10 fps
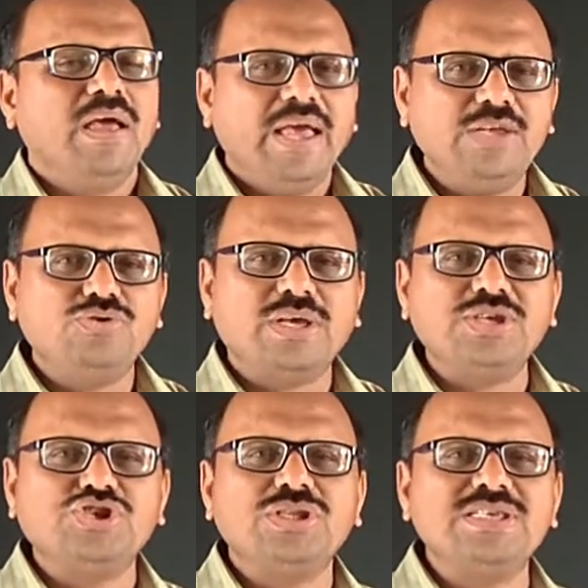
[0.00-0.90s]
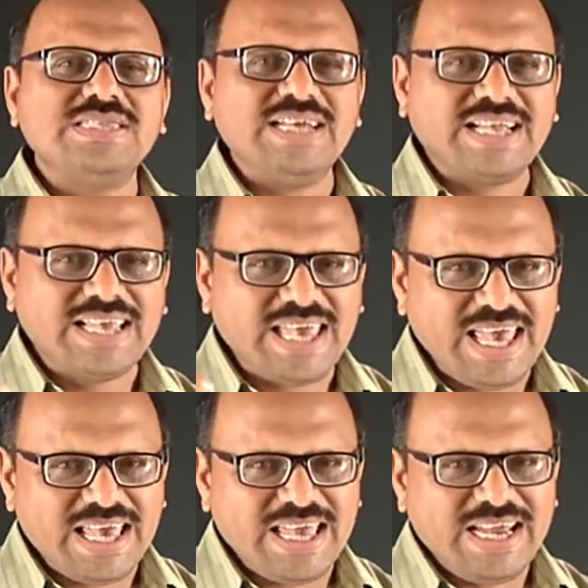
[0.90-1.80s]
Education is the
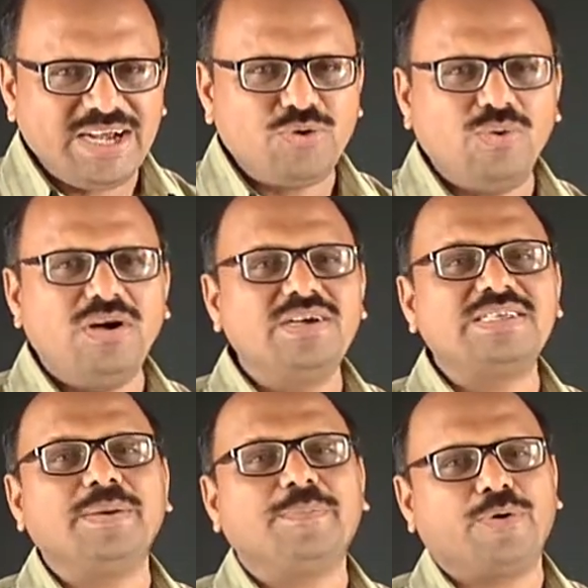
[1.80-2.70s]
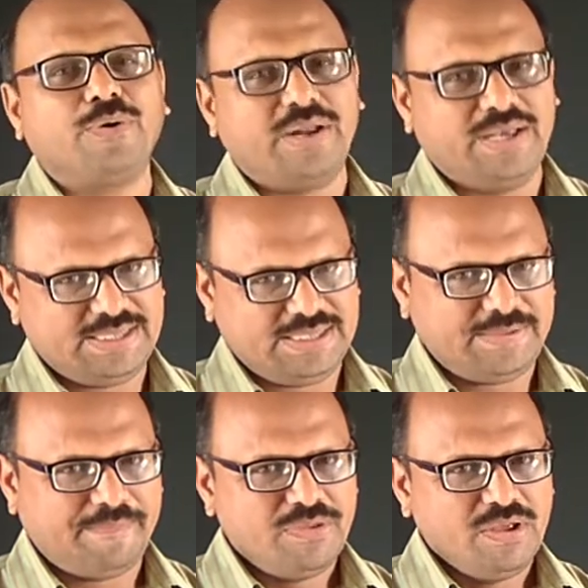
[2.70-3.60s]
key towards the progress.